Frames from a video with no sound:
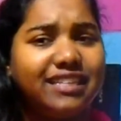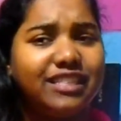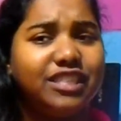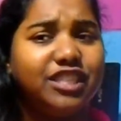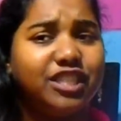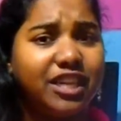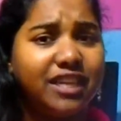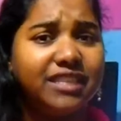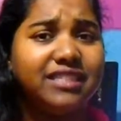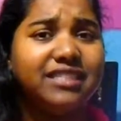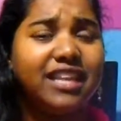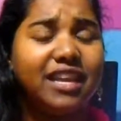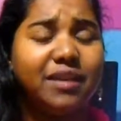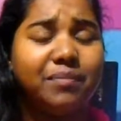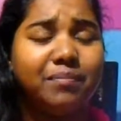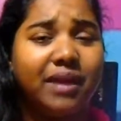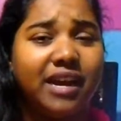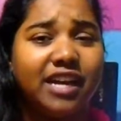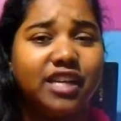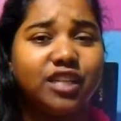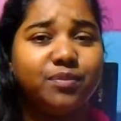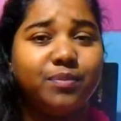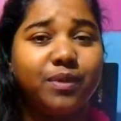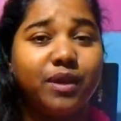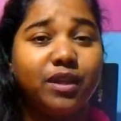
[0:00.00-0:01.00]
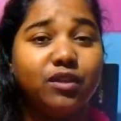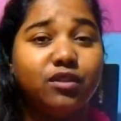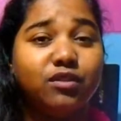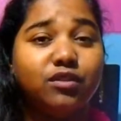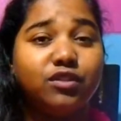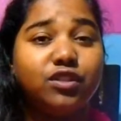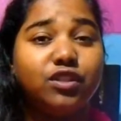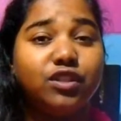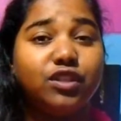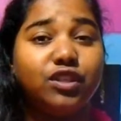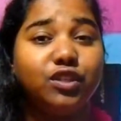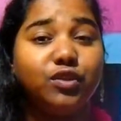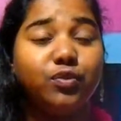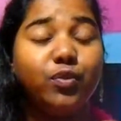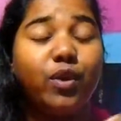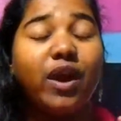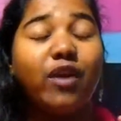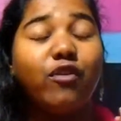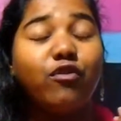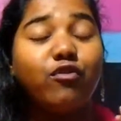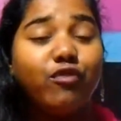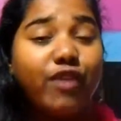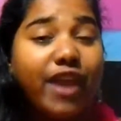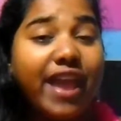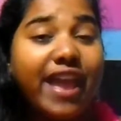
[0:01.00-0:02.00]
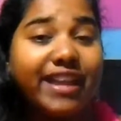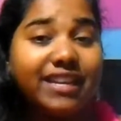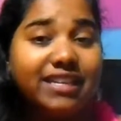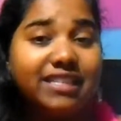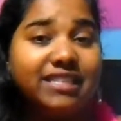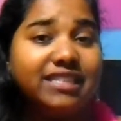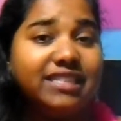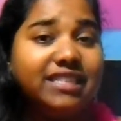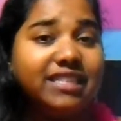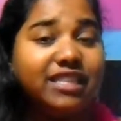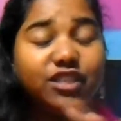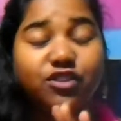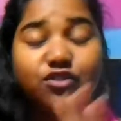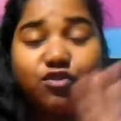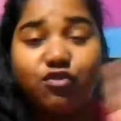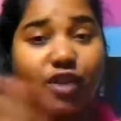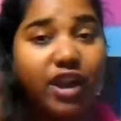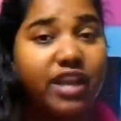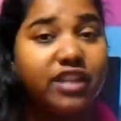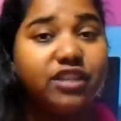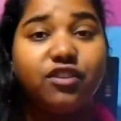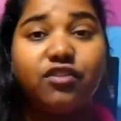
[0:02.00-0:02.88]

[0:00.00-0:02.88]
Just like marshmallows, you rarely see this right